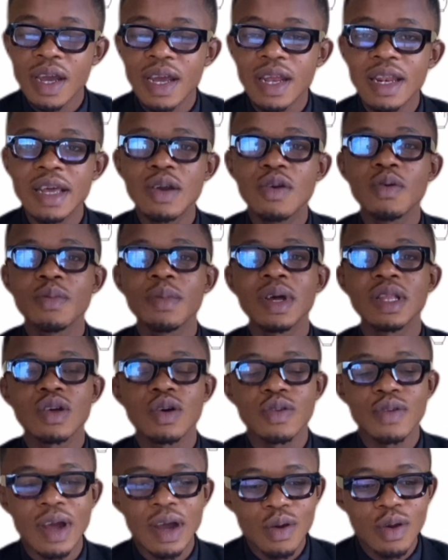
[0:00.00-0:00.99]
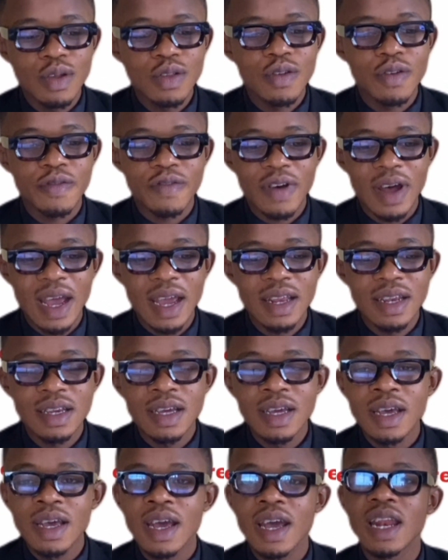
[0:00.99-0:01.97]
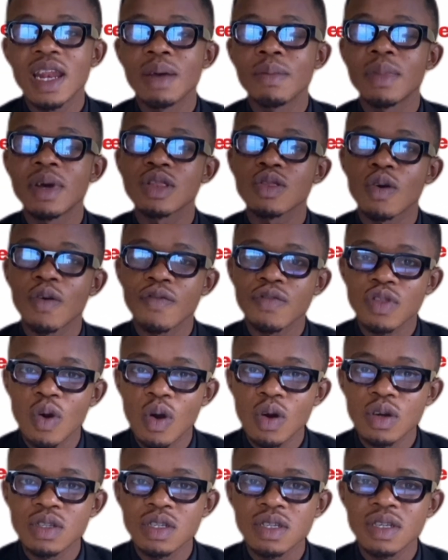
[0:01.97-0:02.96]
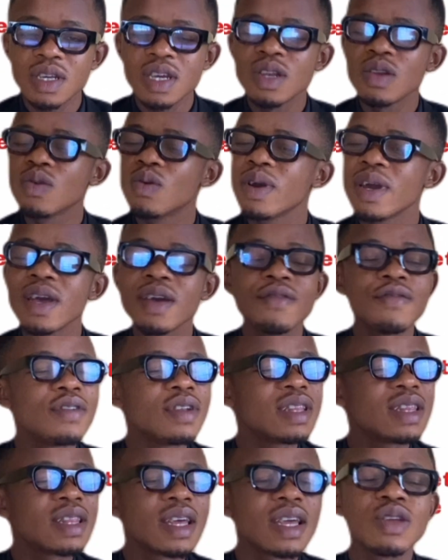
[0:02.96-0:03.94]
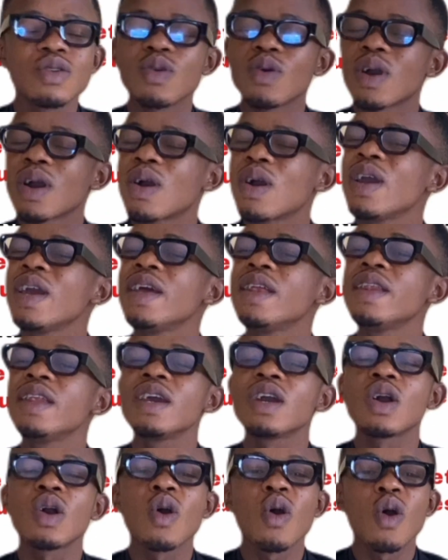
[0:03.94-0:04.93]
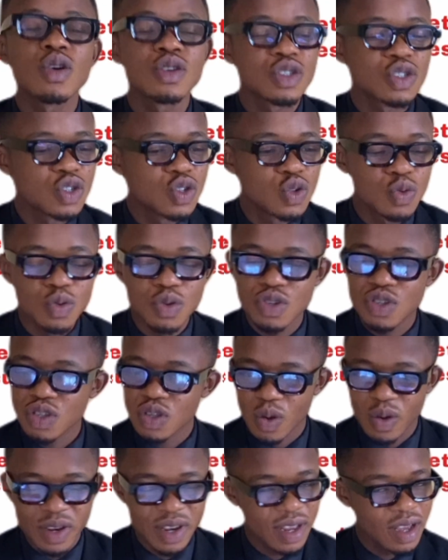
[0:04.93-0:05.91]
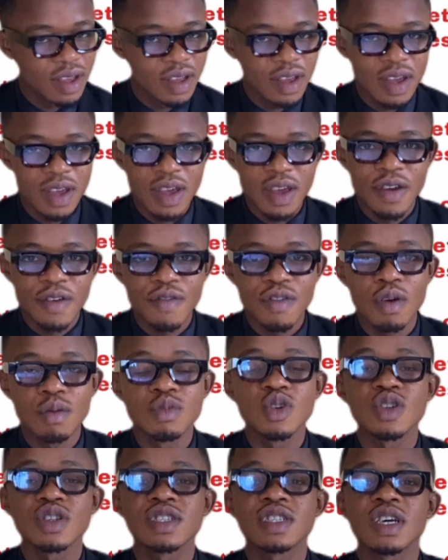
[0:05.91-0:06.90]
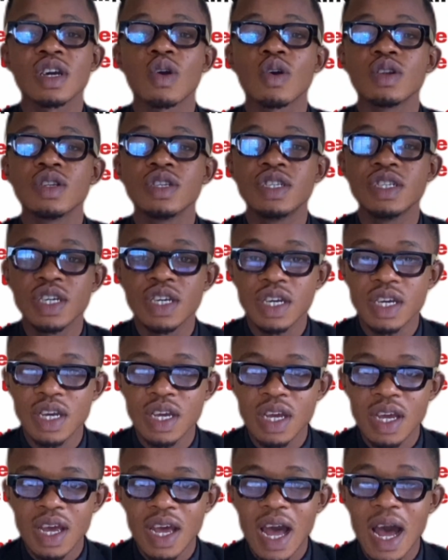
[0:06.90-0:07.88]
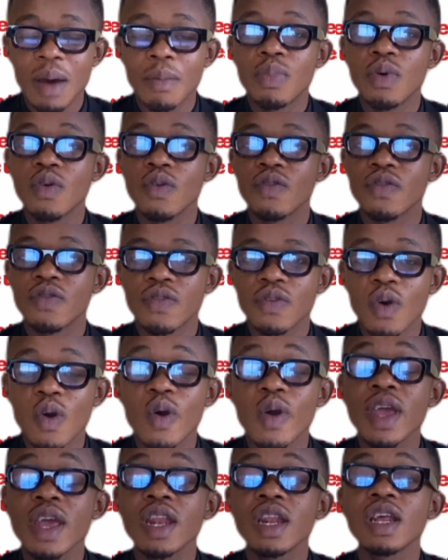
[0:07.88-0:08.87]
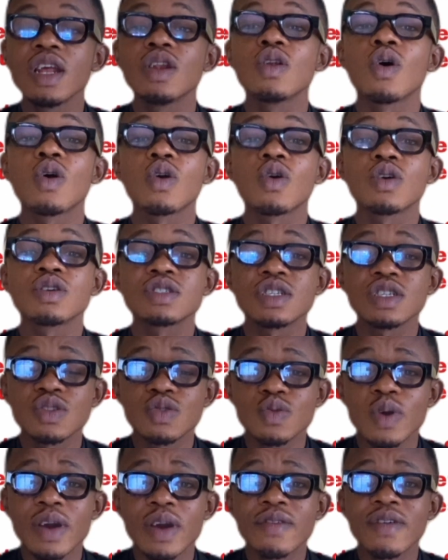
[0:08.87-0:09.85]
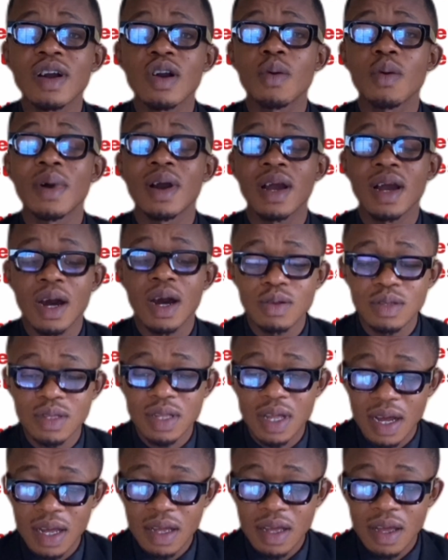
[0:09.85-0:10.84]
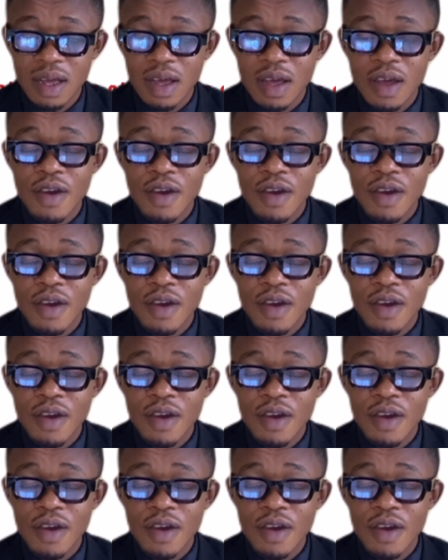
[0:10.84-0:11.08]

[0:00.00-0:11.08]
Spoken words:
In legal method, you are going to find element of thoughts. Everything any course you will study from your second year above, or any law courses you ever come encounter